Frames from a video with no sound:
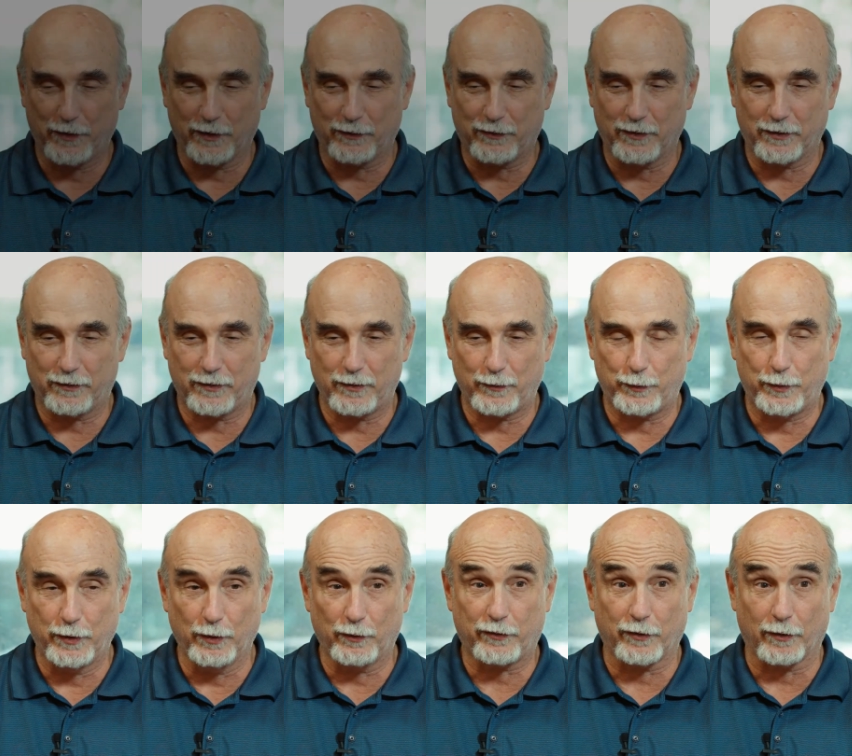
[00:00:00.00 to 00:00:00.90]
think that the
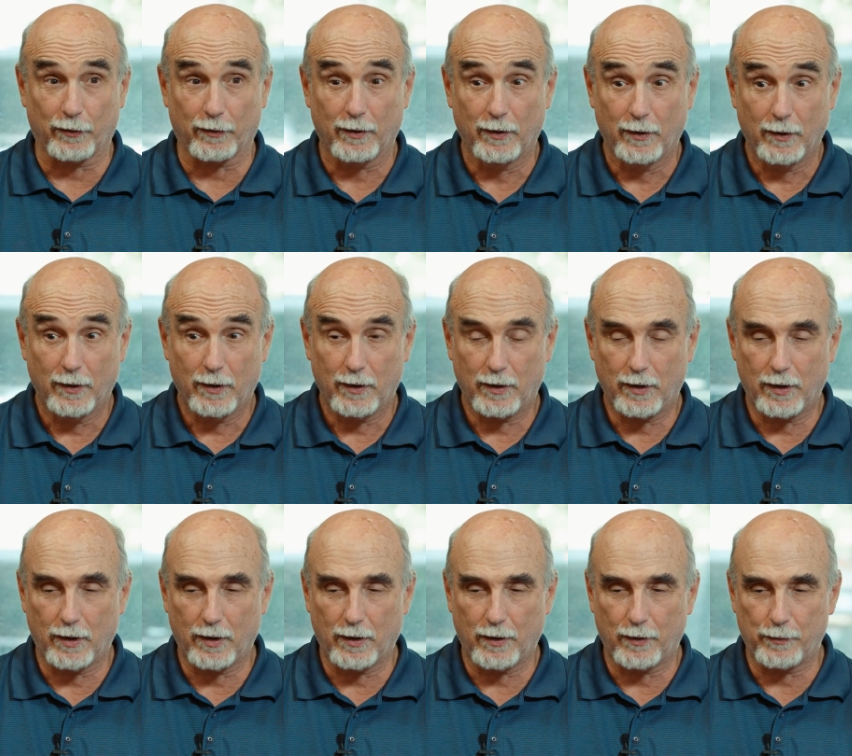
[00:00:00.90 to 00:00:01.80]
future
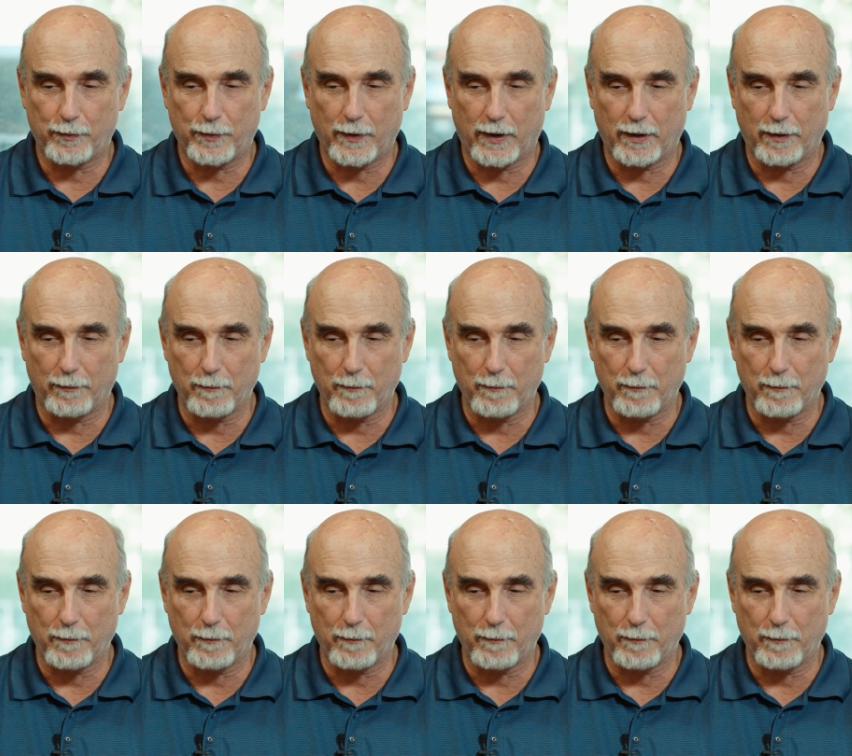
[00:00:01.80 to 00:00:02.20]
of